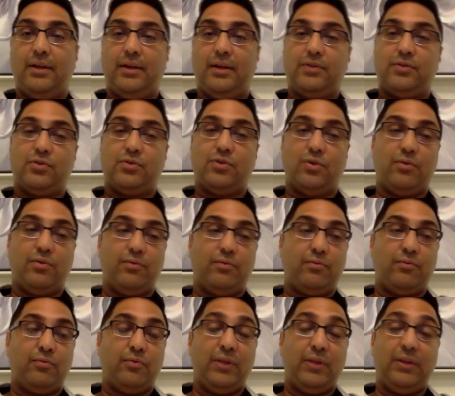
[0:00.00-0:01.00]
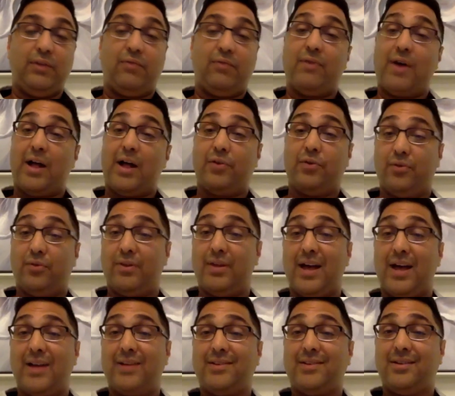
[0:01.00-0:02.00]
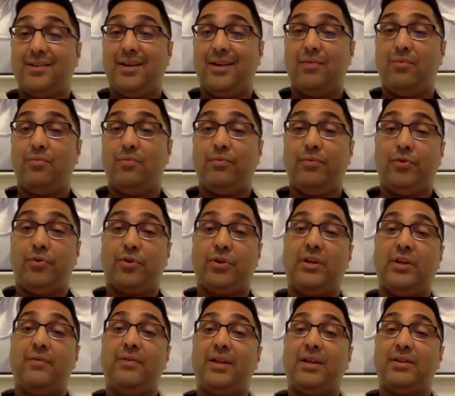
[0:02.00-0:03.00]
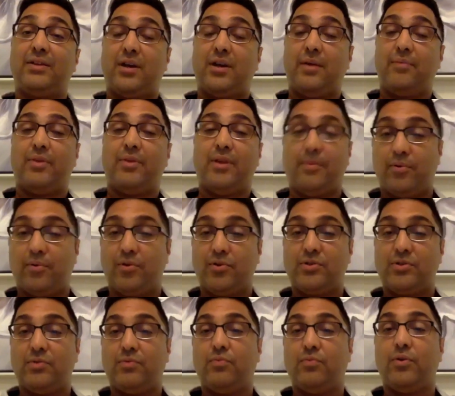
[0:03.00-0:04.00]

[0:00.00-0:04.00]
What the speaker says: So really value that, and you're giving that time to that person.